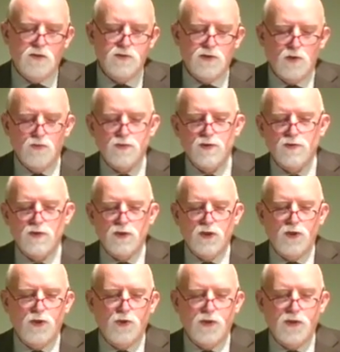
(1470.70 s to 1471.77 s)
Social
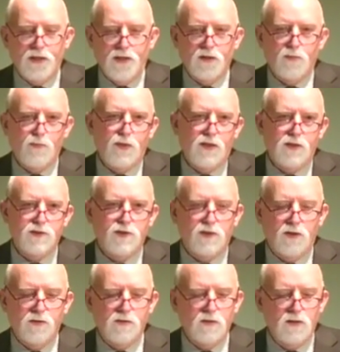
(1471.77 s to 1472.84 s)
Security and a
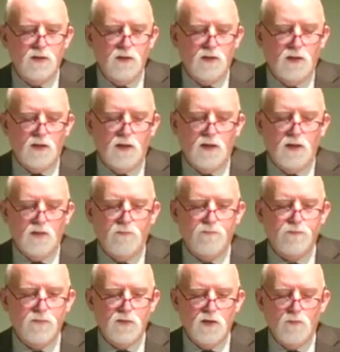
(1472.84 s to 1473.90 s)
pension.
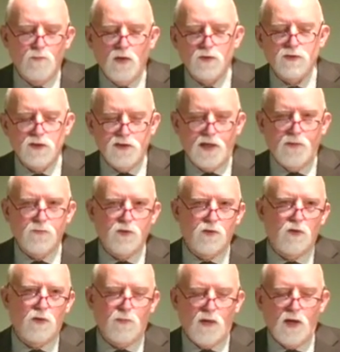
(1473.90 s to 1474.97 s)
Most of the time they're
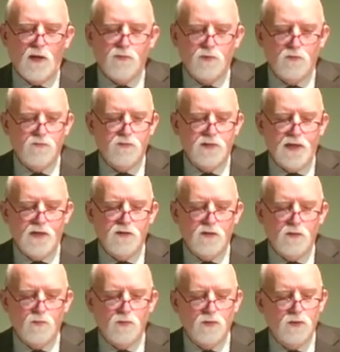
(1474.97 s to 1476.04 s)
going to pop over that
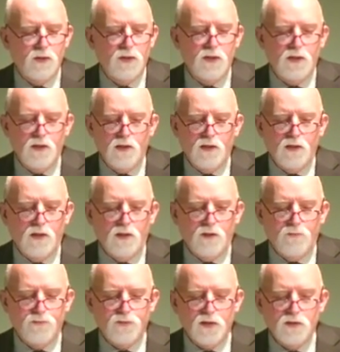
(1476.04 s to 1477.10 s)
number.
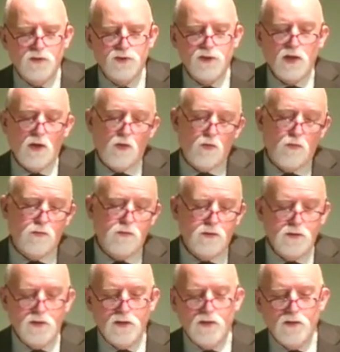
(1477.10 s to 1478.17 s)
So
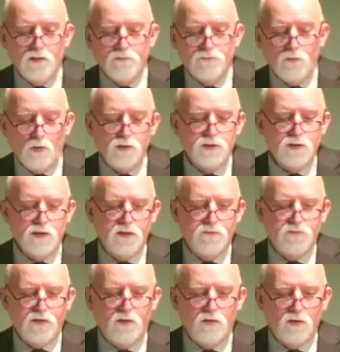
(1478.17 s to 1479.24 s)
fortunately, the
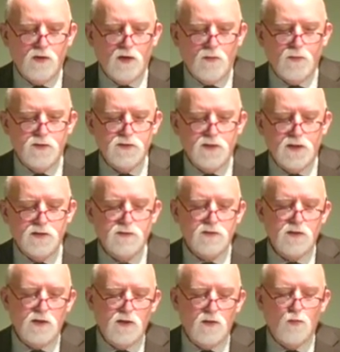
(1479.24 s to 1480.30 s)
federal government says,
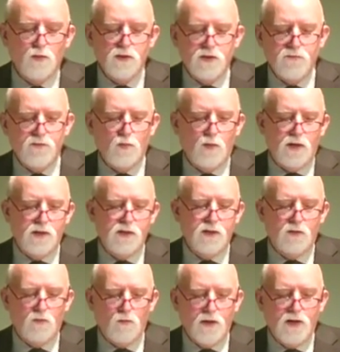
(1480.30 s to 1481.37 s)
we'll give you a way to
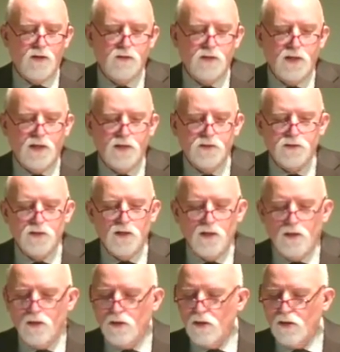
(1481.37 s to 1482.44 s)
get around that,
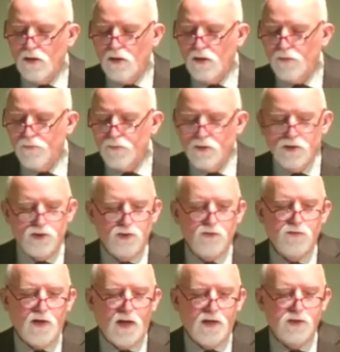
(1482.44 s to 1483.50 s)
but
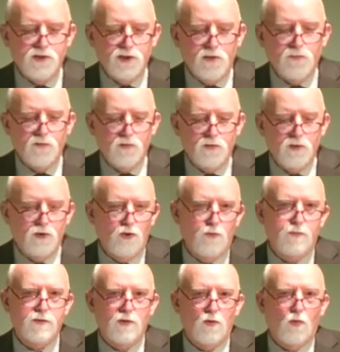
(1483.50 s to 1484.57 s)
you've got to jump through the
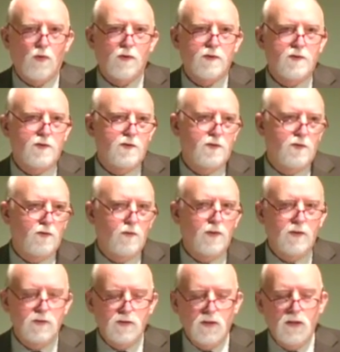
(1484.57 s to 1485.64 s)
hoops in order to do
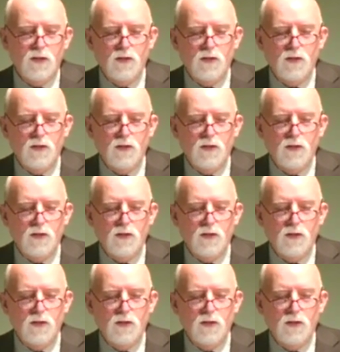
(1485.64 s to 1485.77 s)
it.